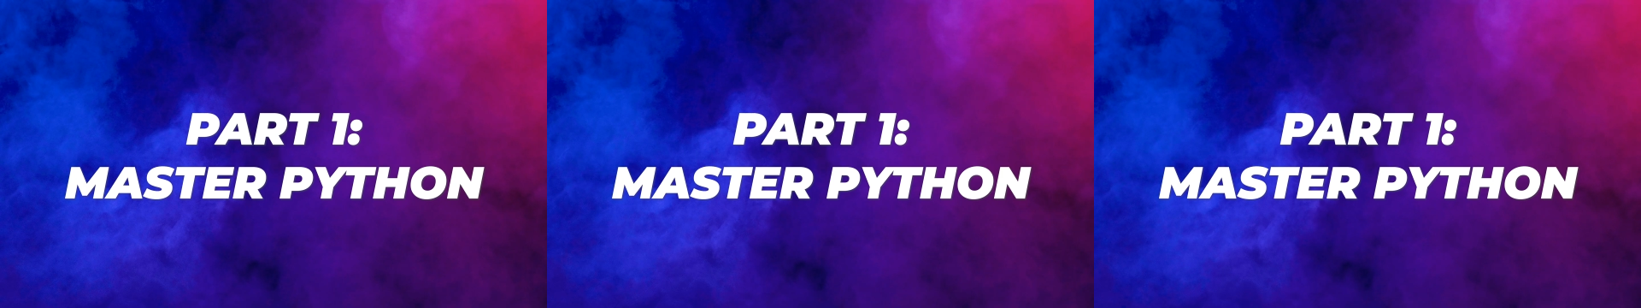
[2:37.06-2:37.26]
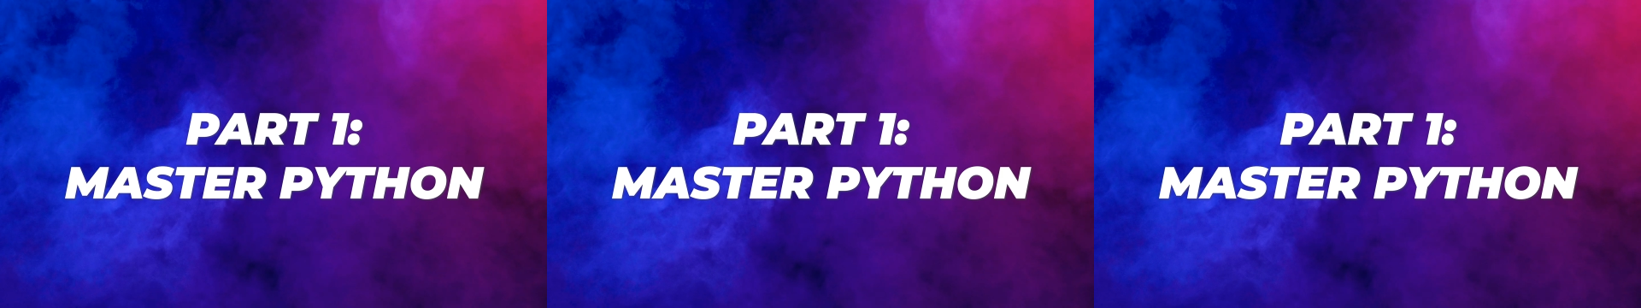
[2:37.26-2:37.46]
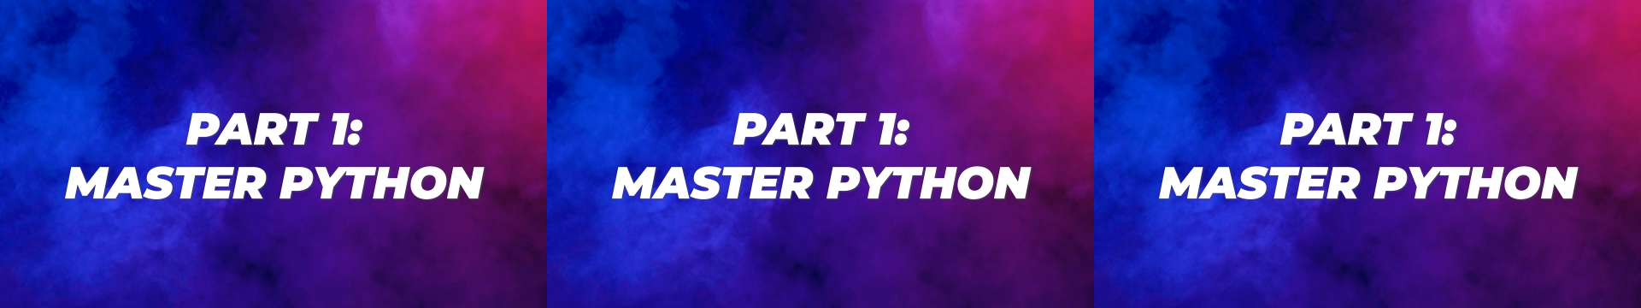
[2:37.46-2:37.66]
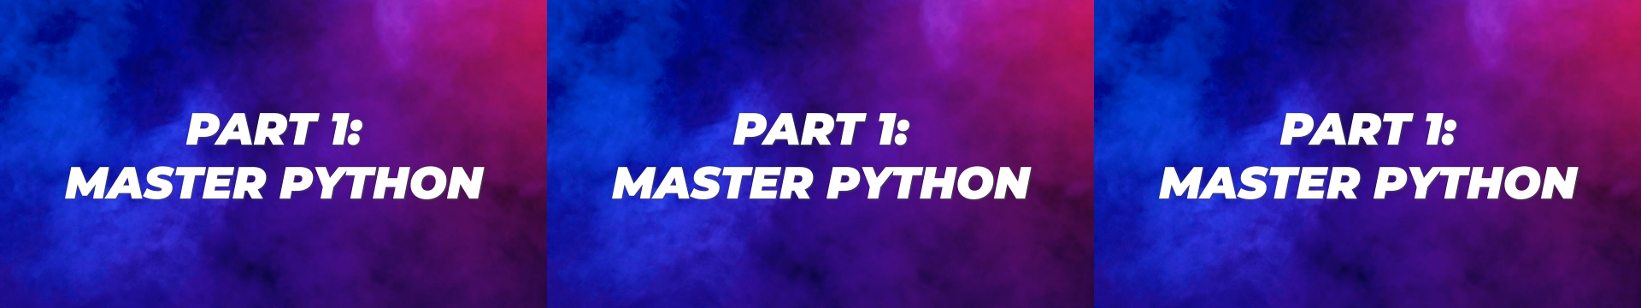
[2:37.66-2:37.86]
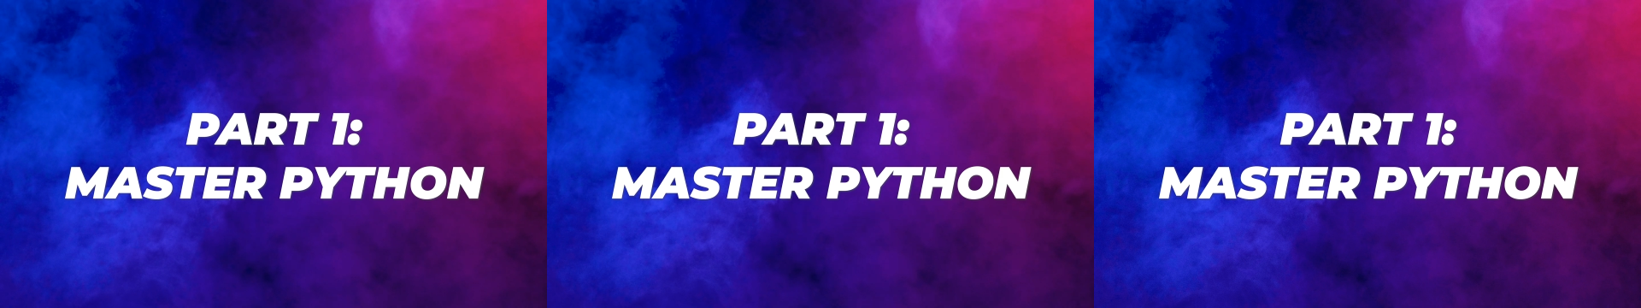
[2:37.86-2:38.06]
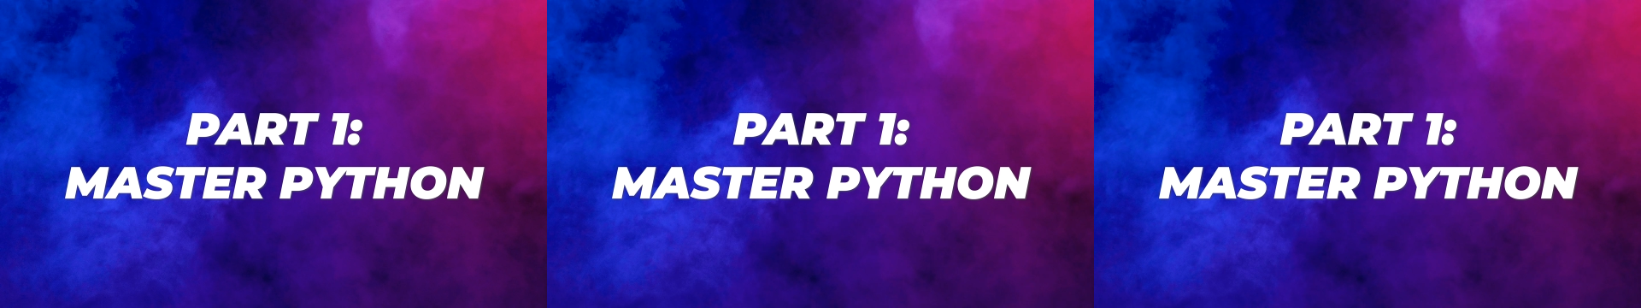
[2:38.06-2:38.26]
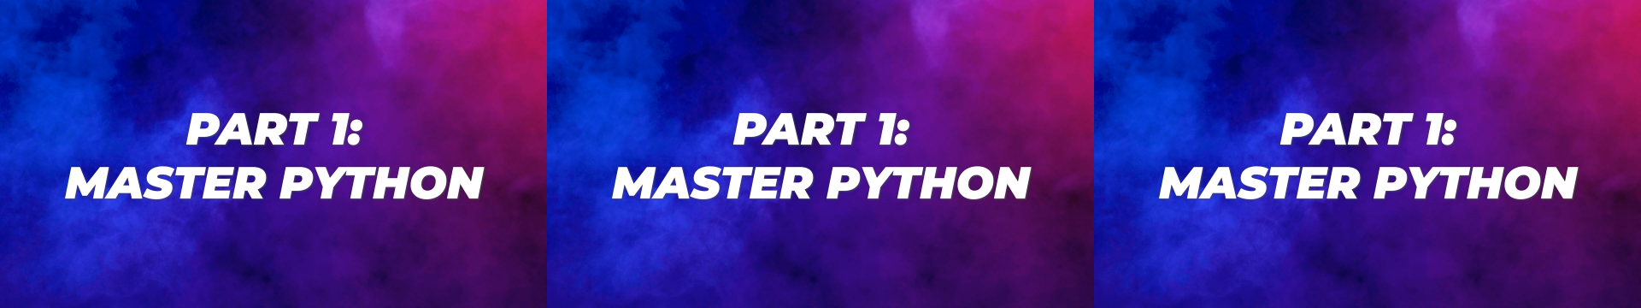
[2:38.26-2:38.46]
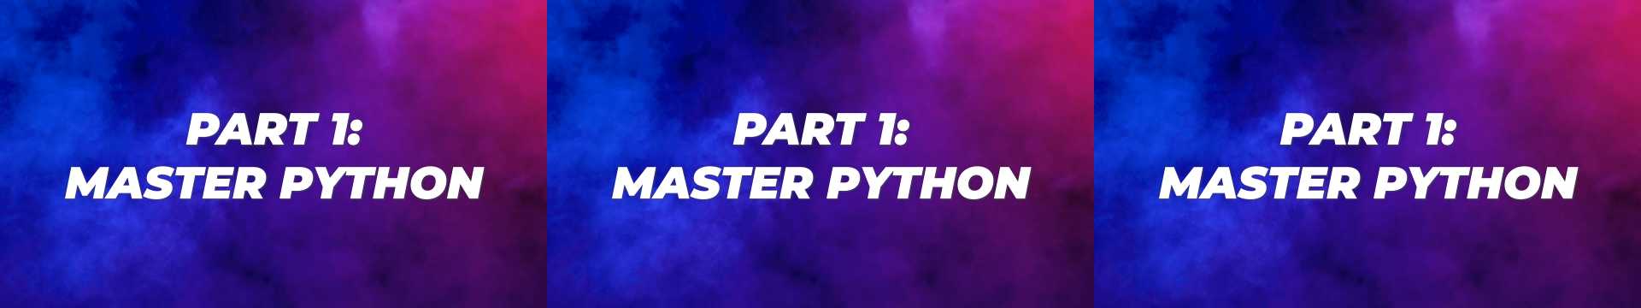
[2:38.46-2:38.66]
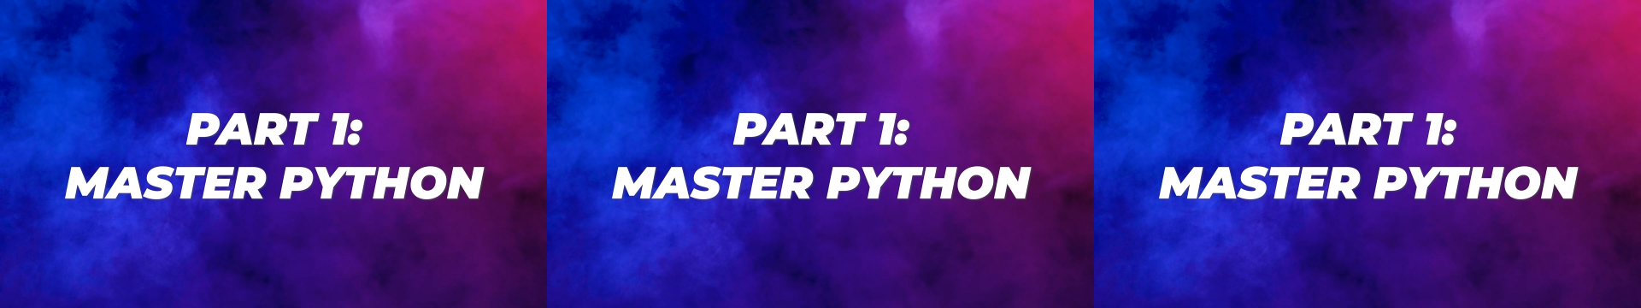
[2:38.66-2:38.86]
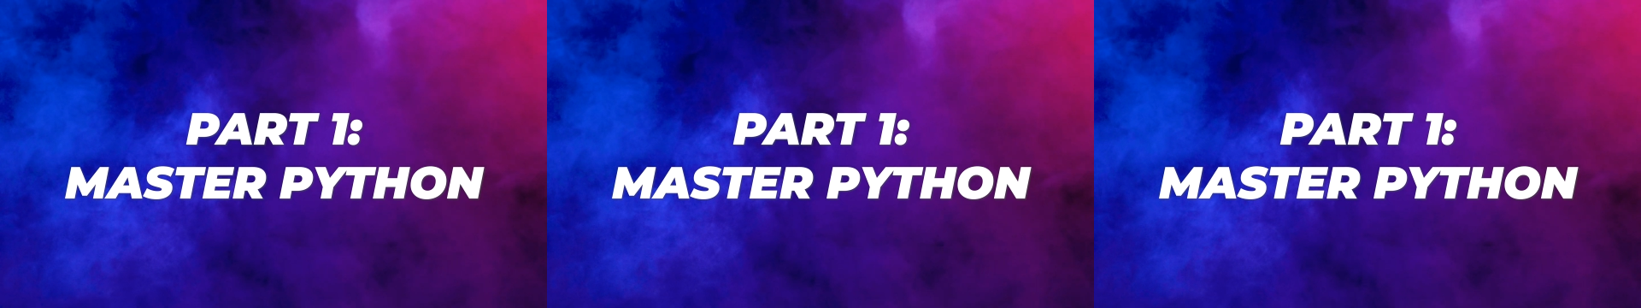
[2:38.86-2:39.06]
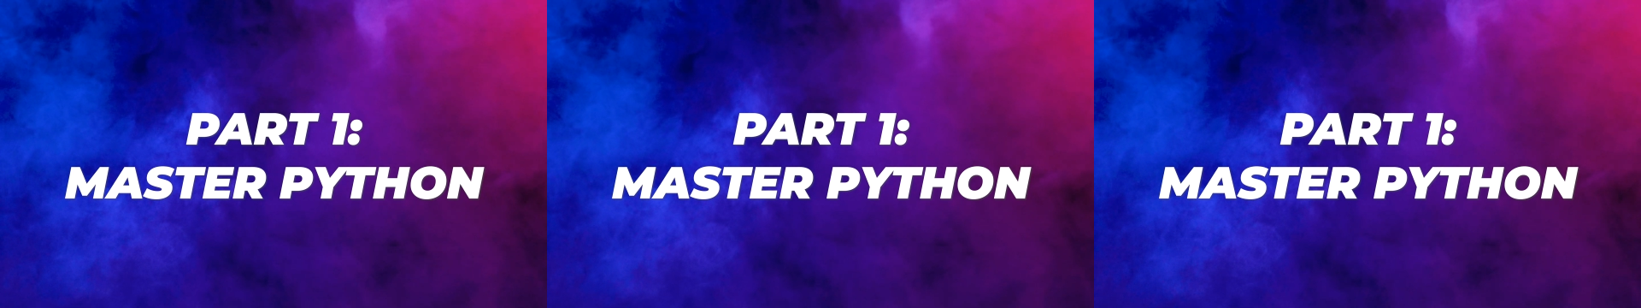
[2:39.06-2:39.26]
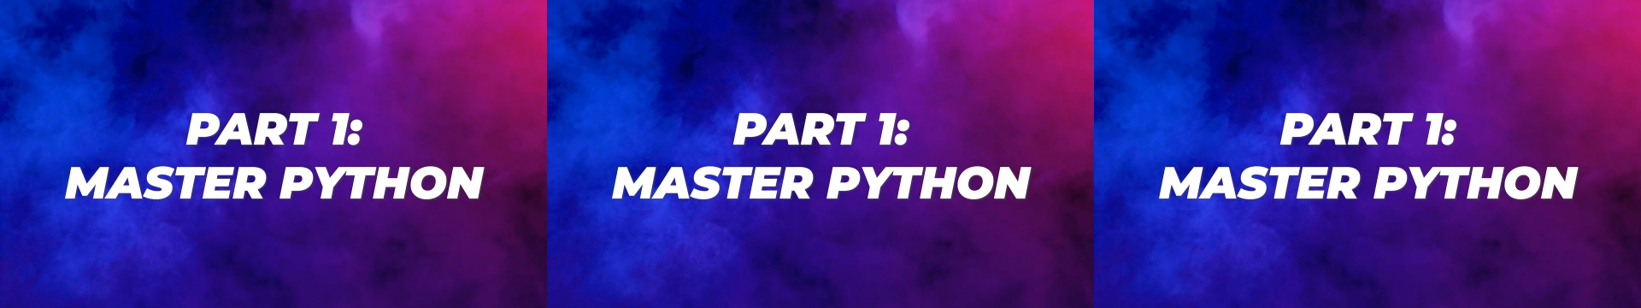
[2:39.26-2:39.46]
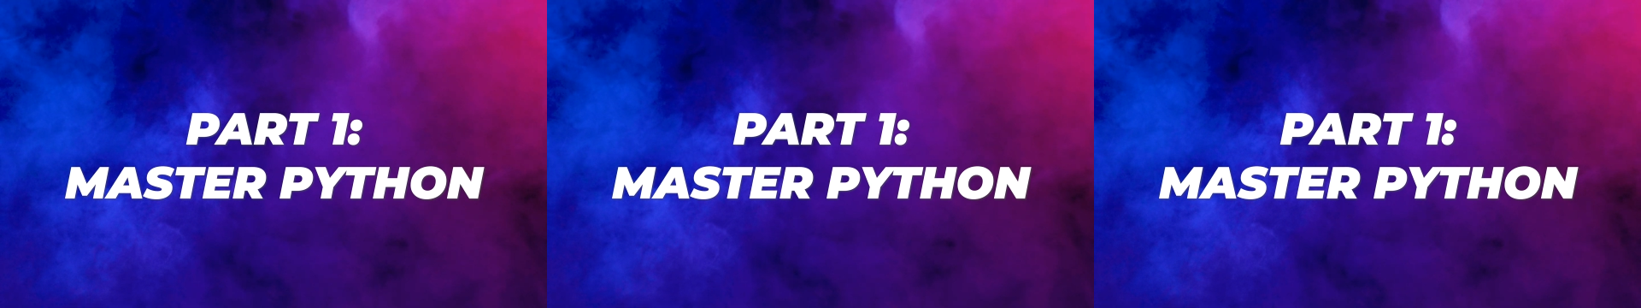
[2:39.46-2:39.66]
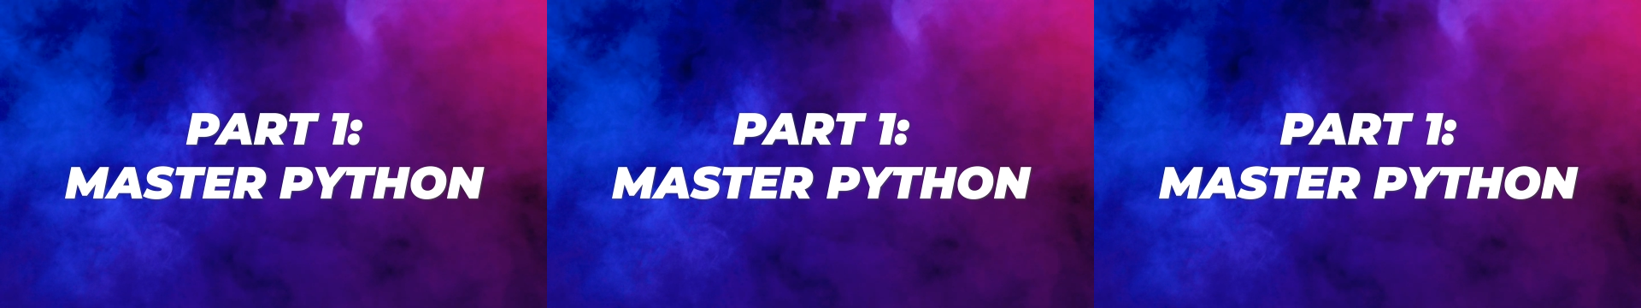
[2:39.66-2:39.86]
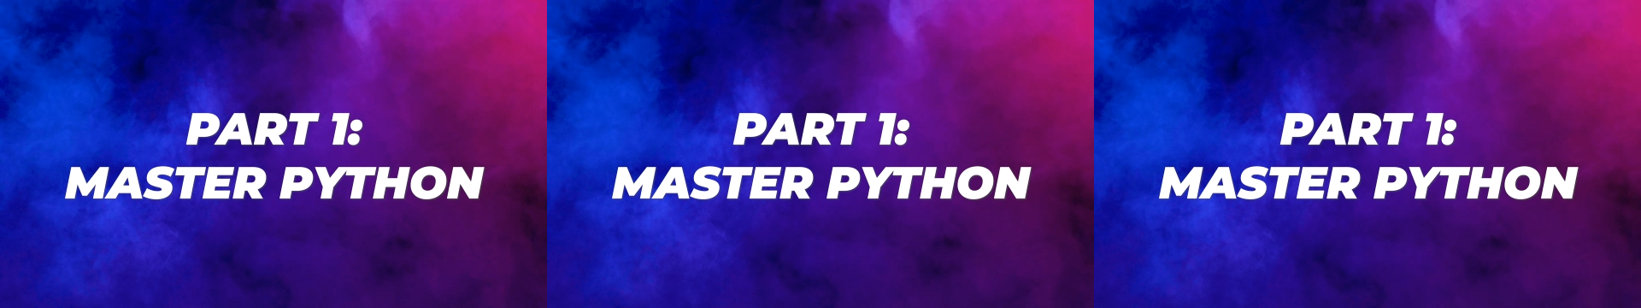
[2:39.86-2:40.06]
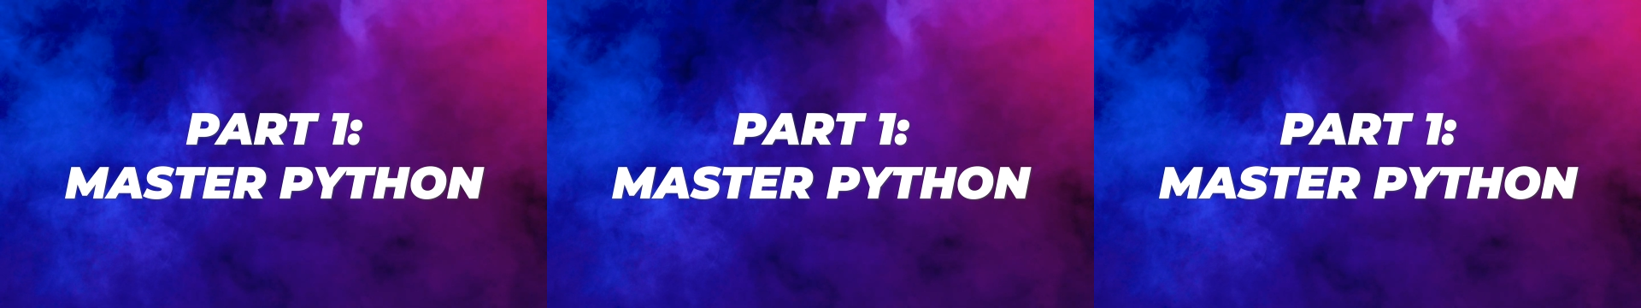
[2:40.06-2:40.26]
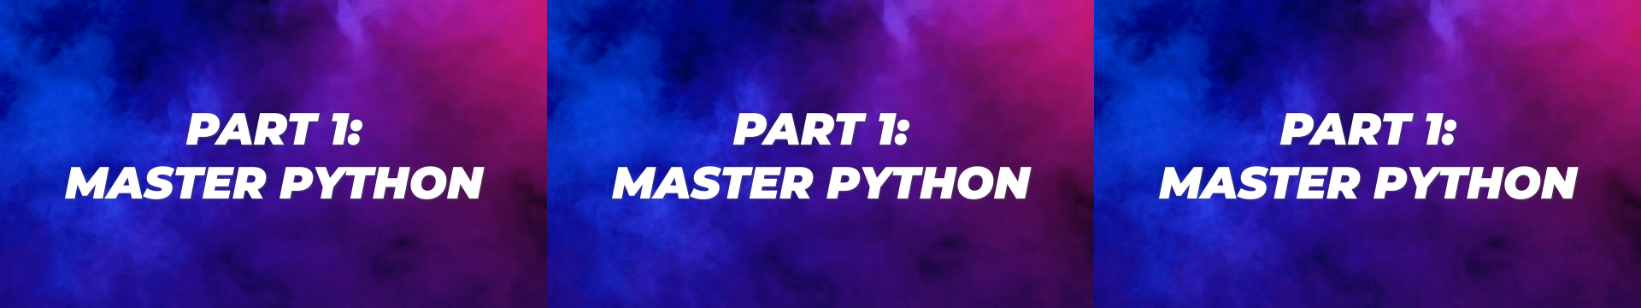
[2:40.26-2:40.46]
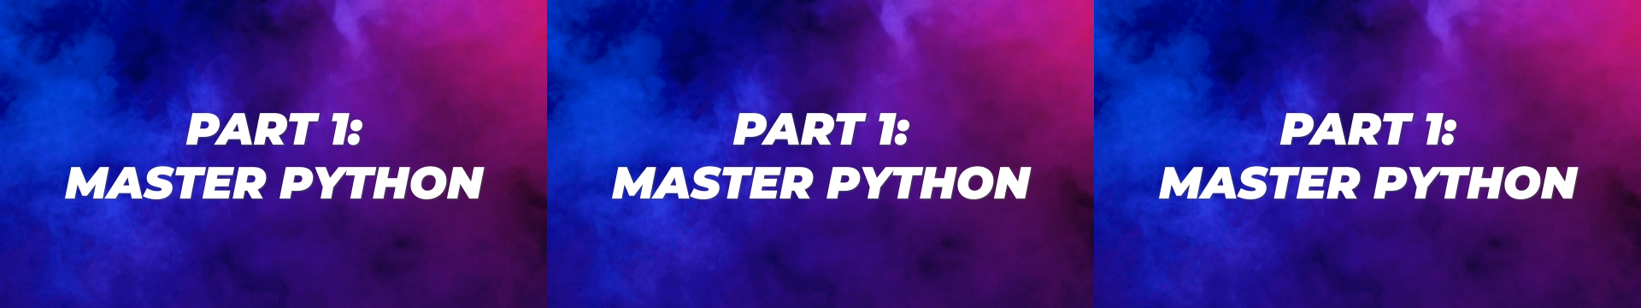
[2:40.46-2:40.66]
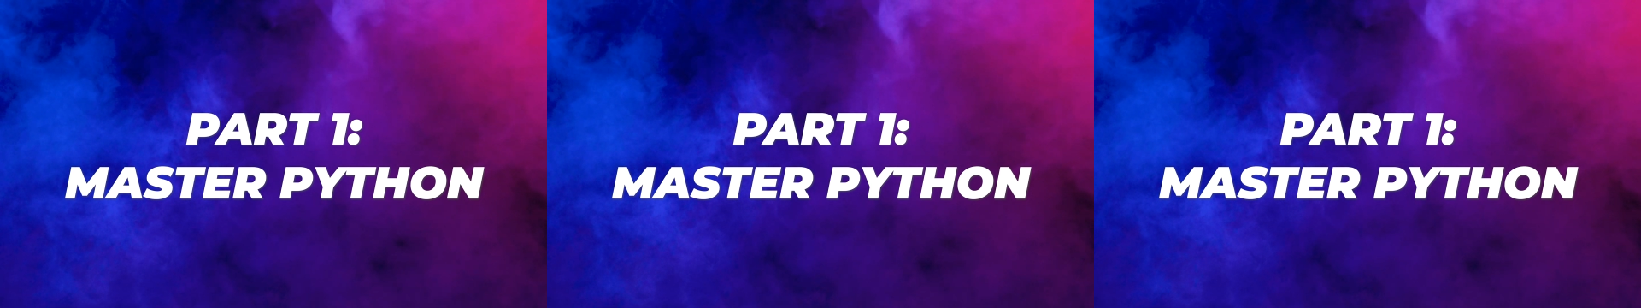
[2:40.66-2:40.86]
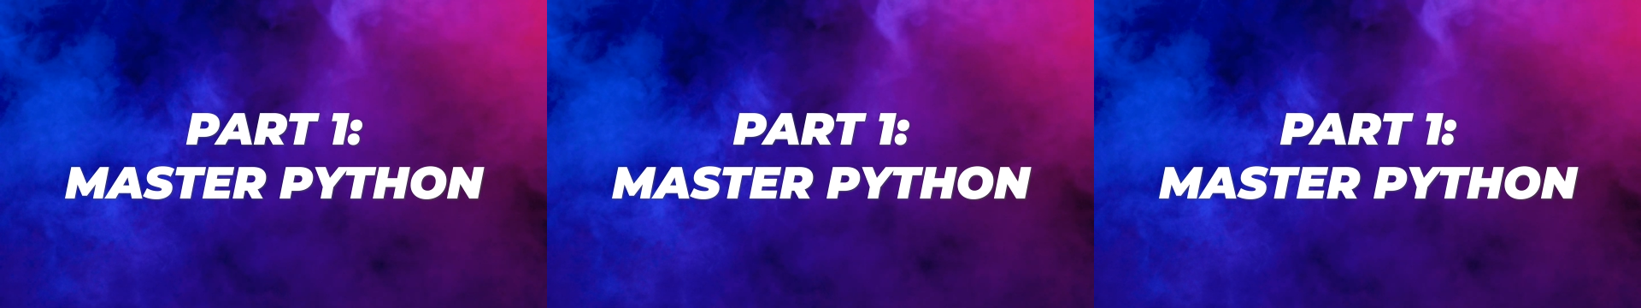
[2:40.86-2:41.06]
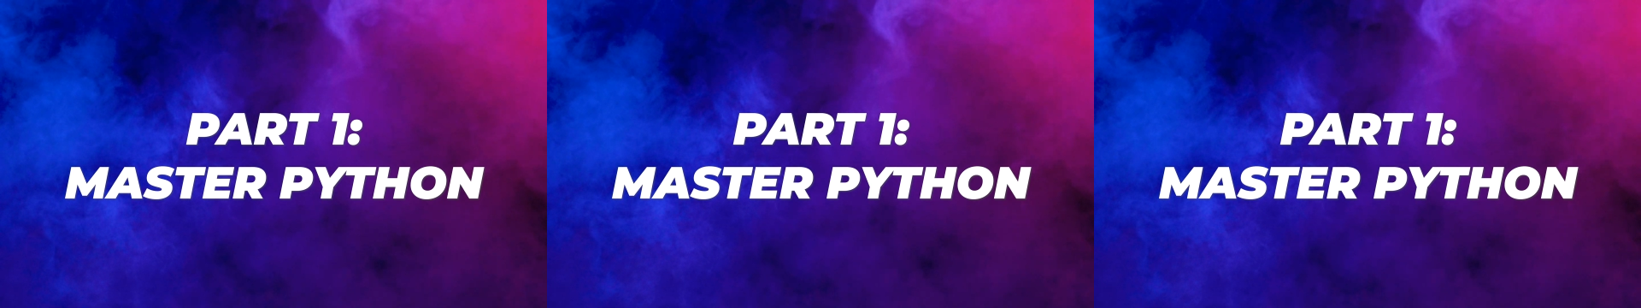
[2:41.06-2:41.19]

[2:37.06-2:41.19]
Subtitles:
No face is visible, so there are no lips to read.